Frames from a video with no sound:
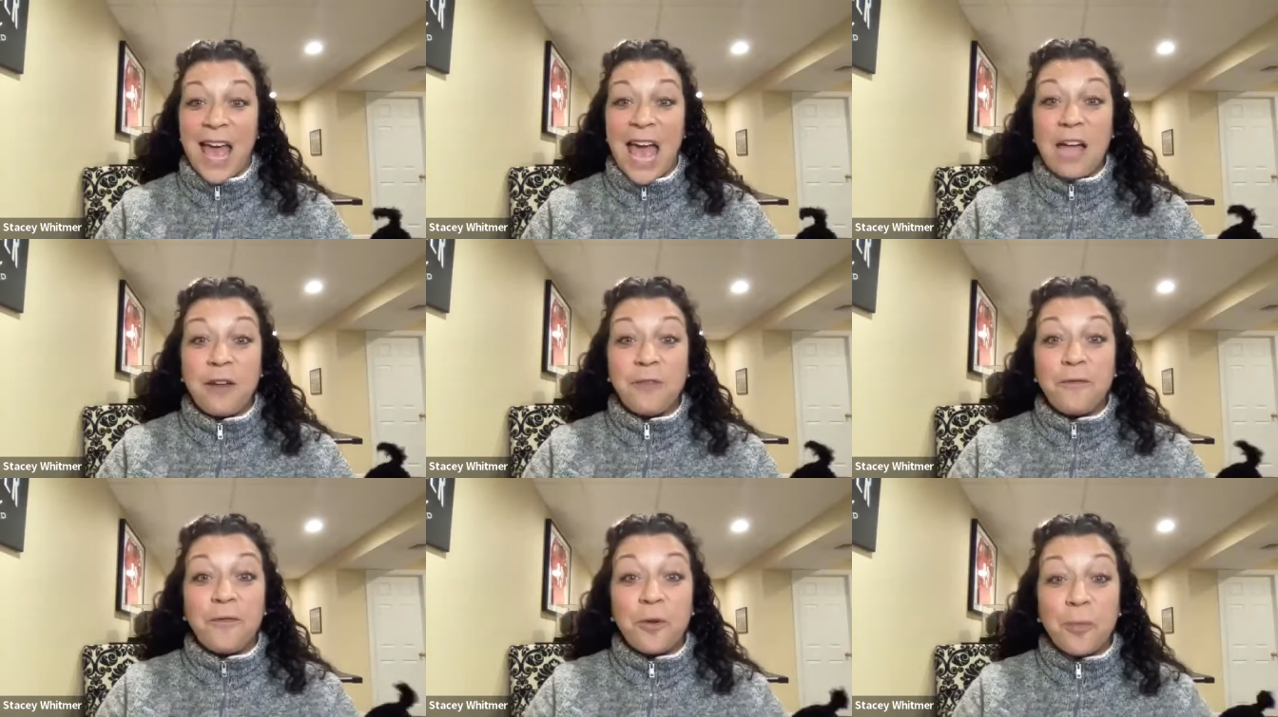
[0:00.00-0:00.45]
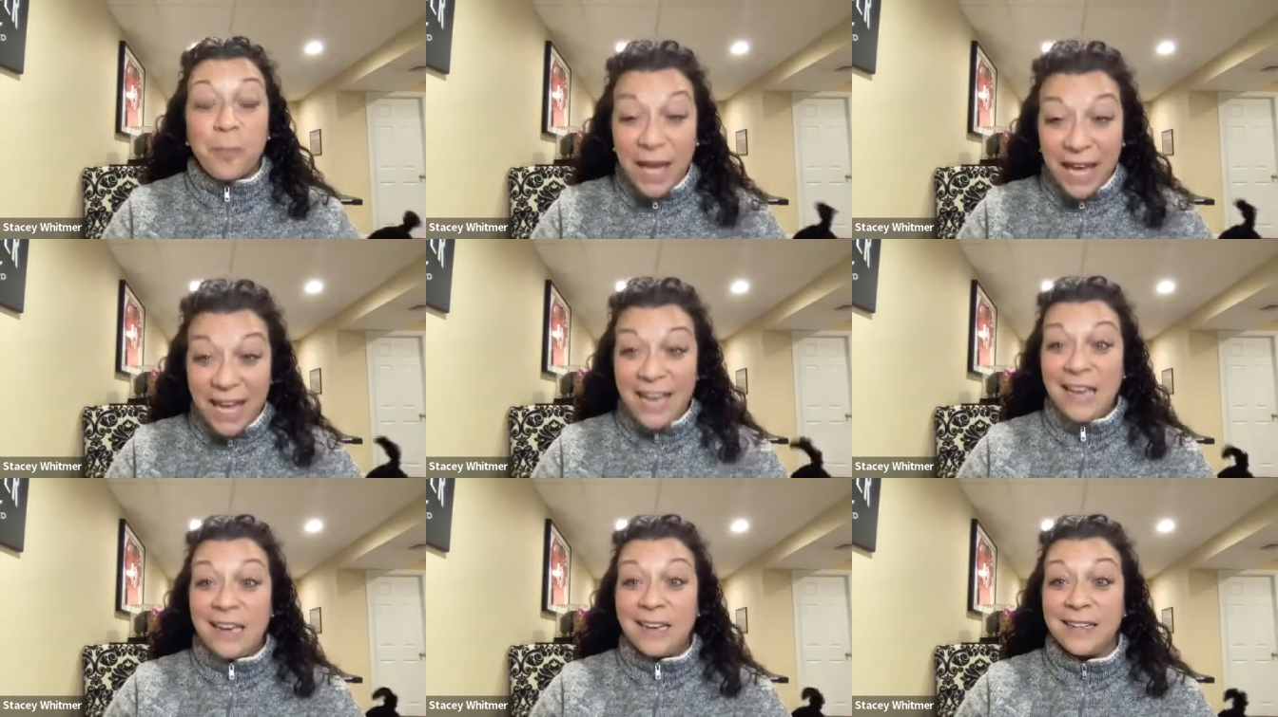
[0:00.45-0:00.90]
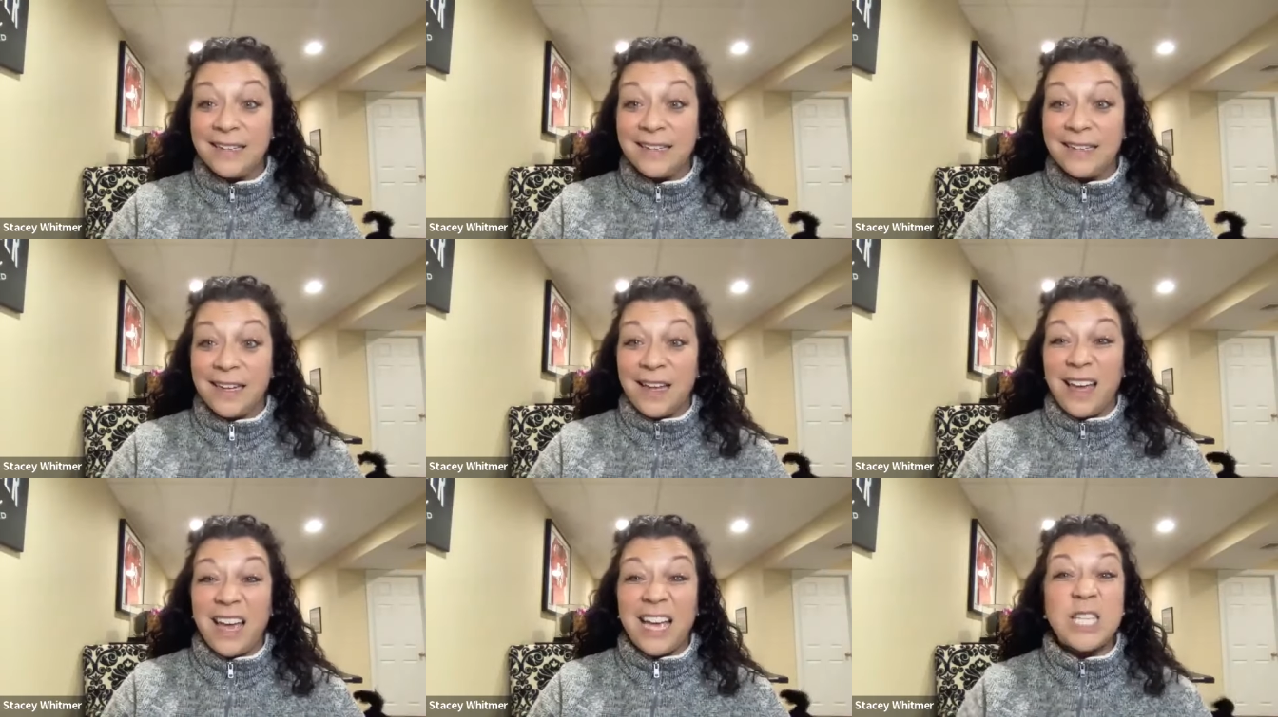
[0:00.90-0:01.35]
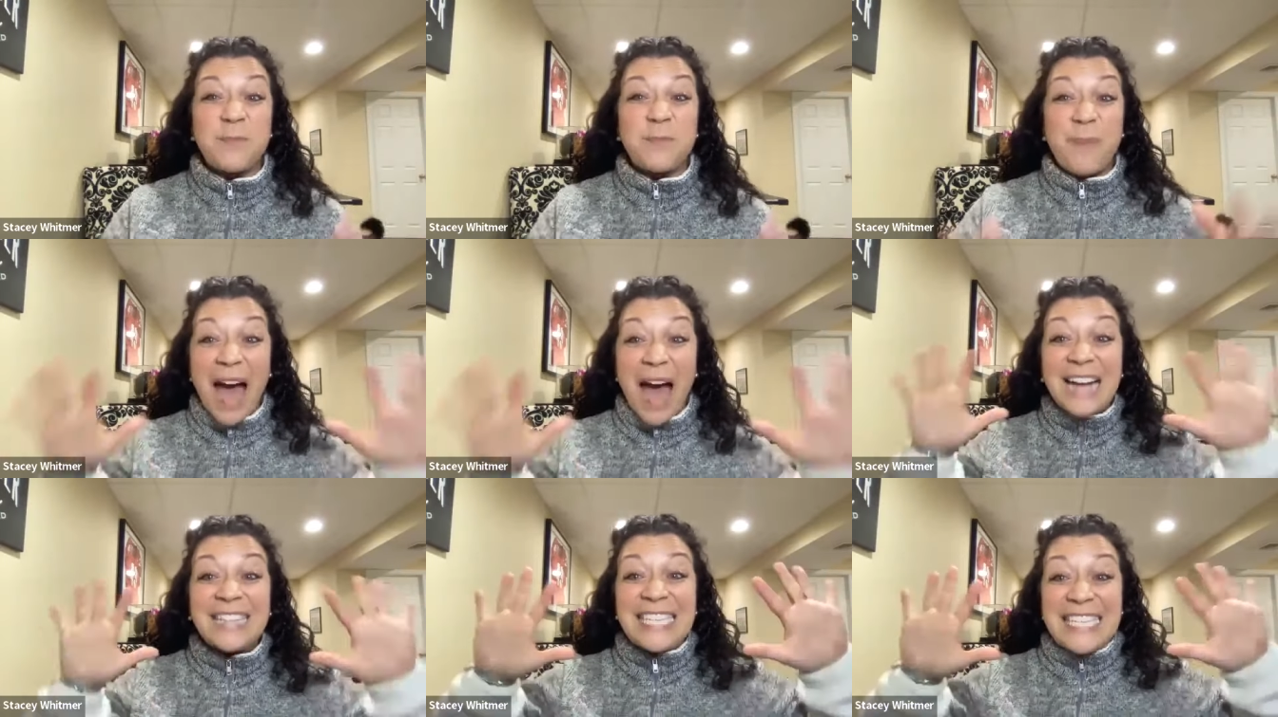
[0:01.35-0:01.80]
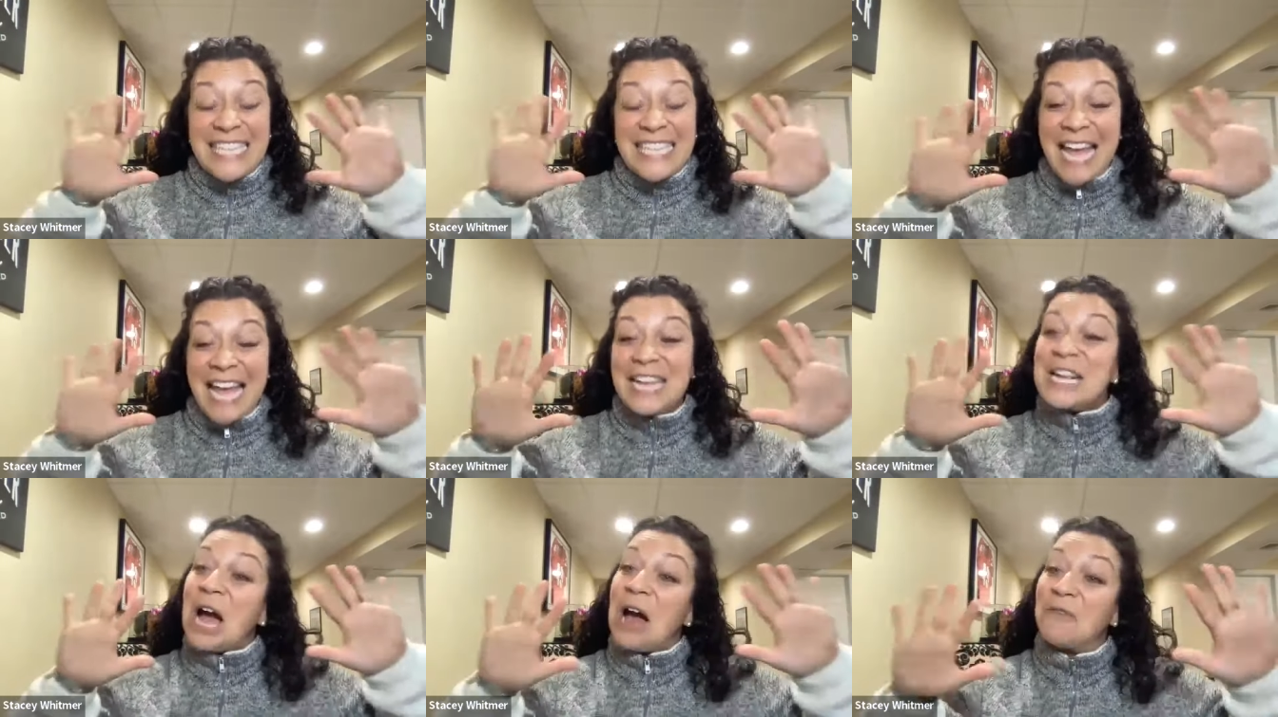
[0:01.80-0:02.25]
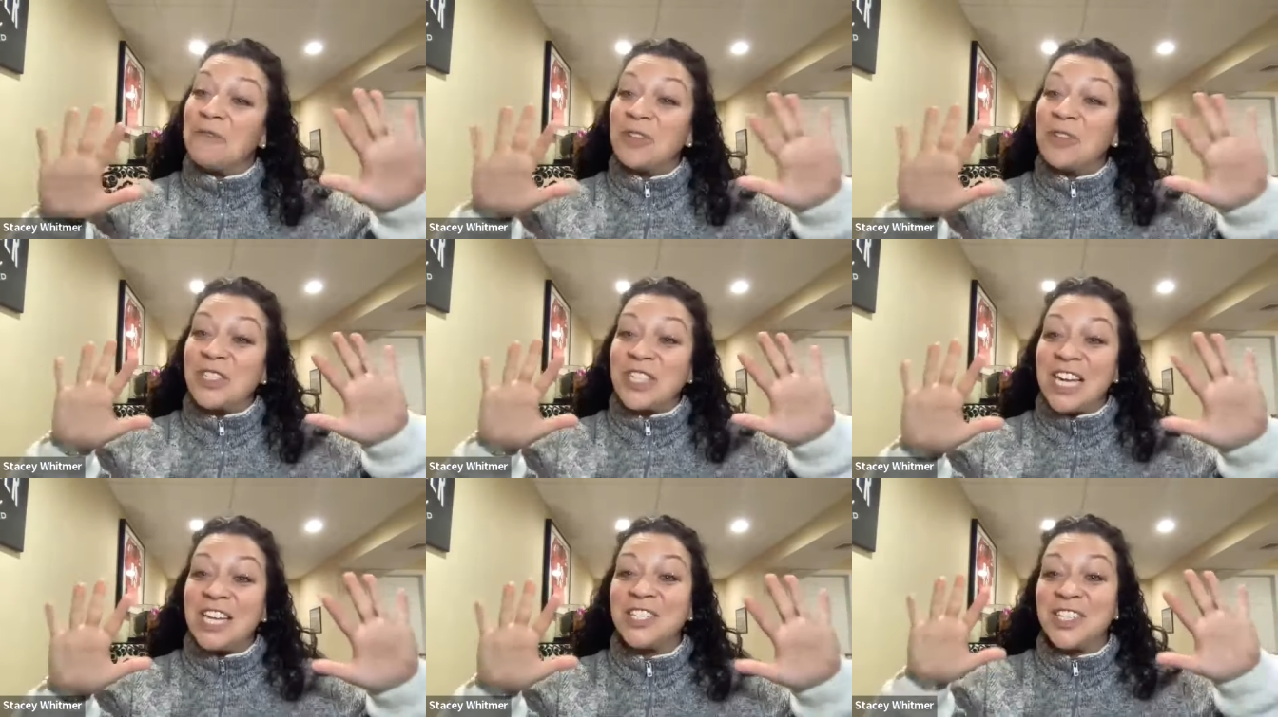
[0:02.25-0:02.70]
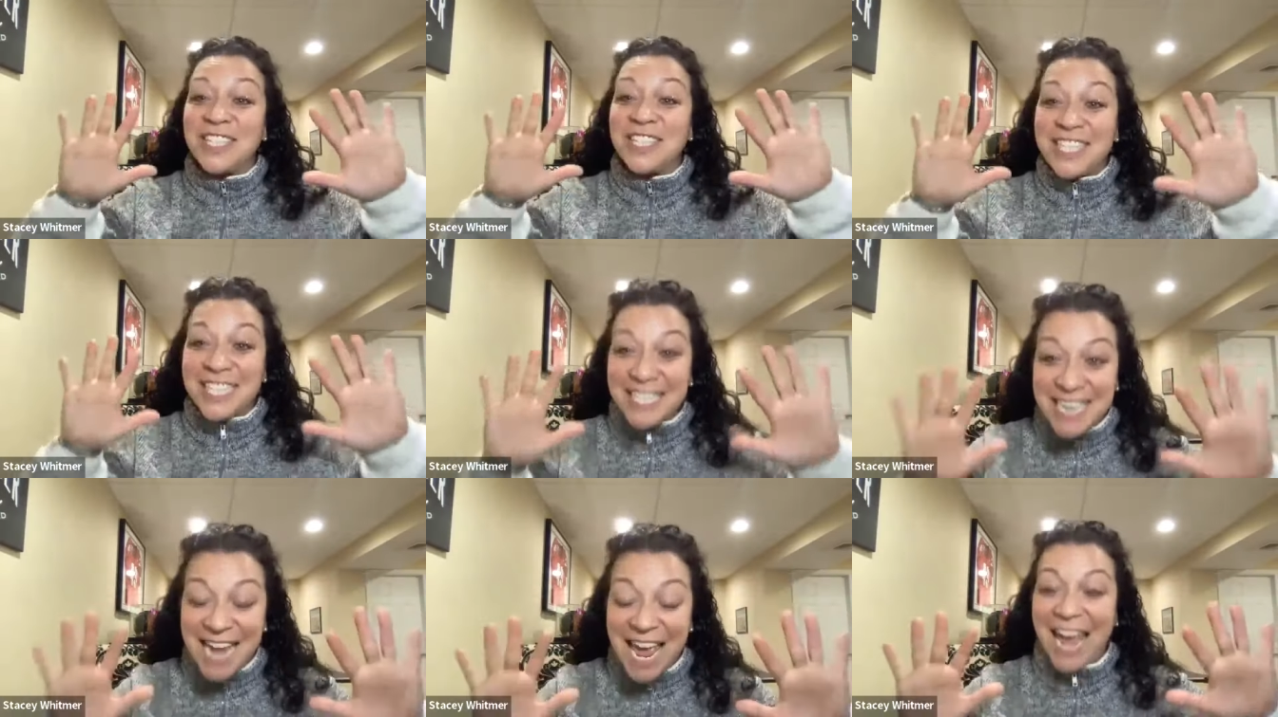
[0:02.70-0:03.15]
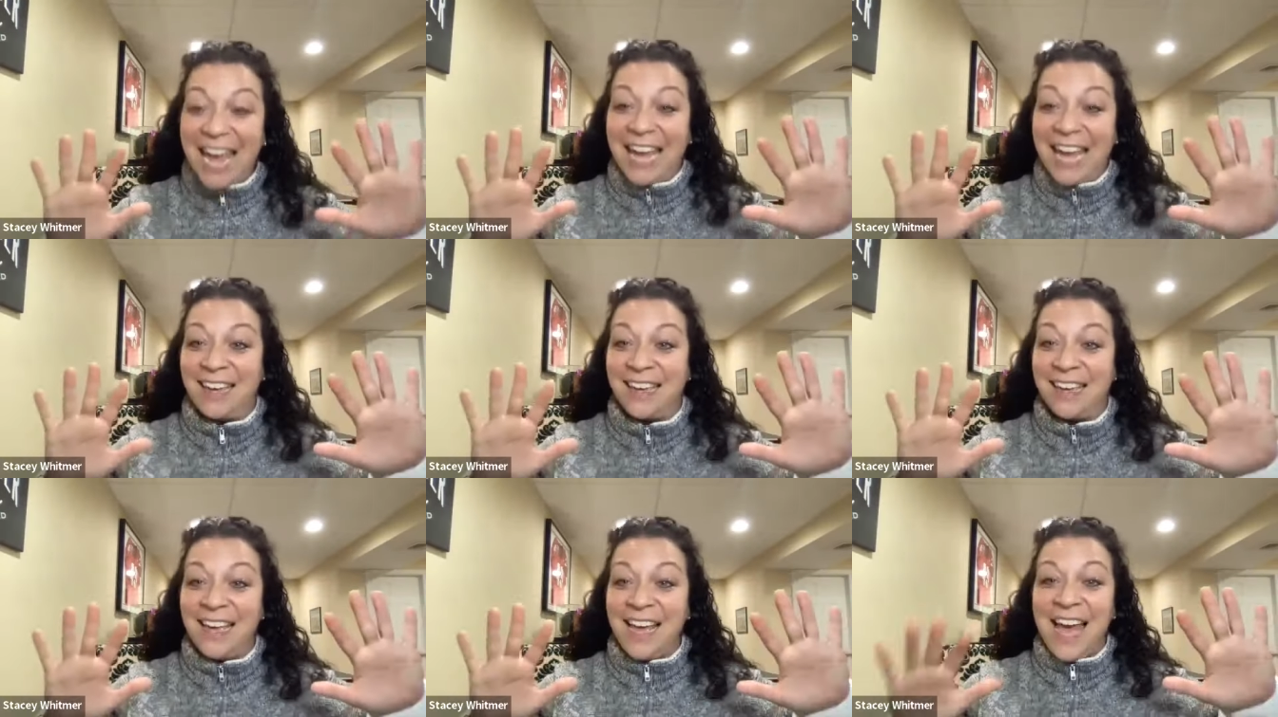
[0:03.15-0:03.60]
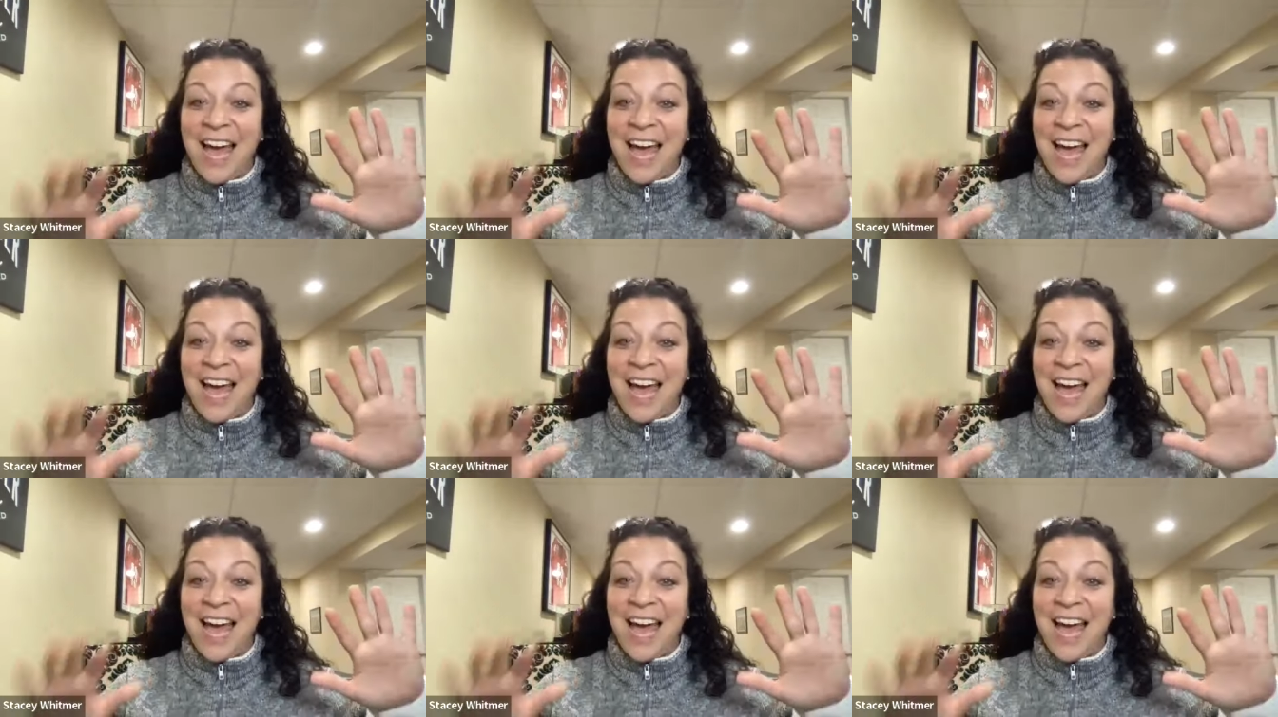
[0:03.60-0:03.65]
And for me, it's back to 10 conversations a day